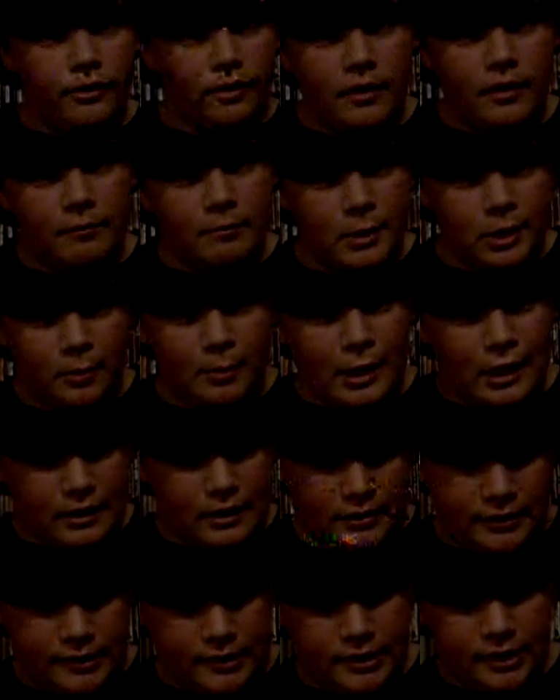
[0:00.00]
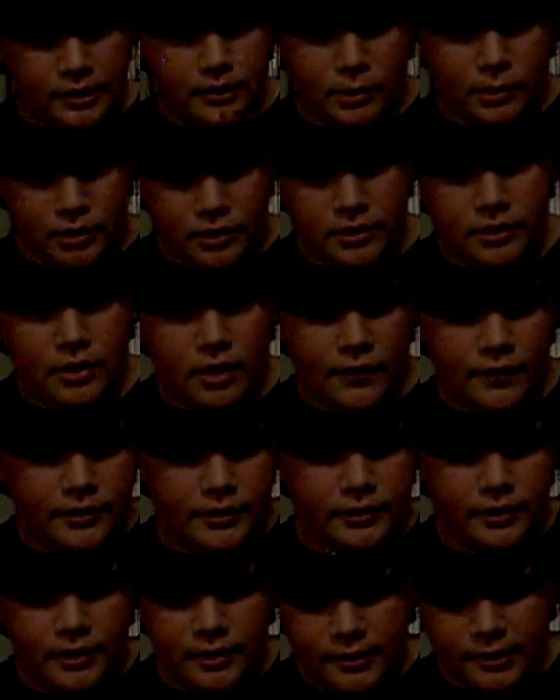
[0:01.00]
have Mega Man X6, which is
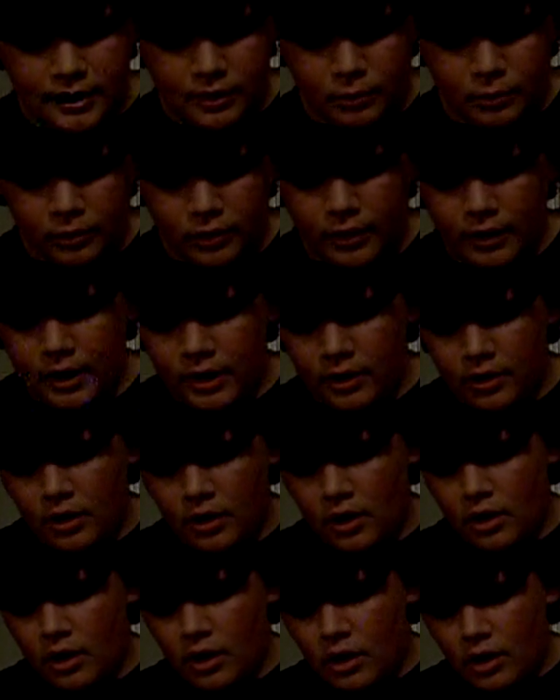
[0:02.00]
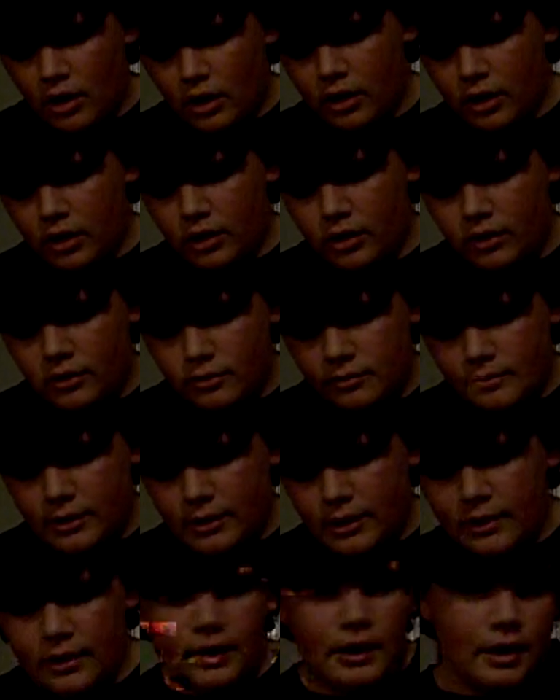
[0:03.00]
obviously the sequel to that. And
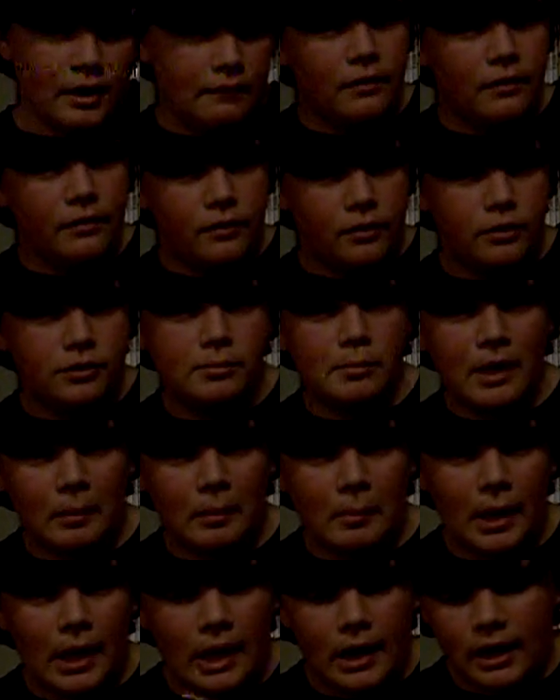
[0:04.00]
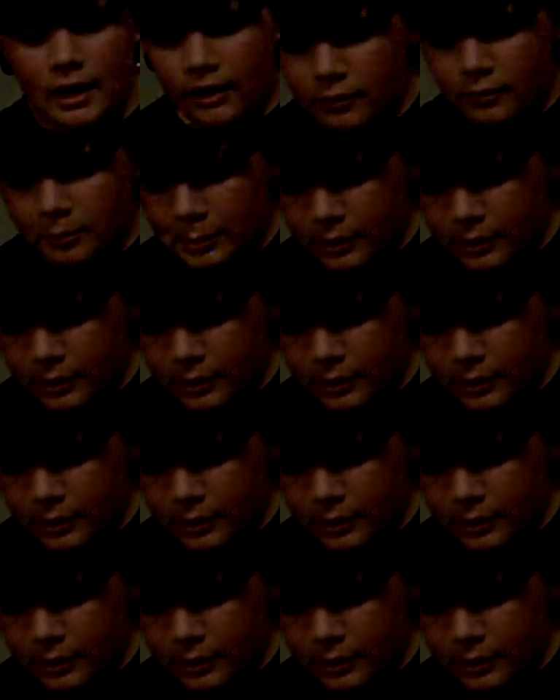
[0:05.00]
then I have the first Mega Man X, but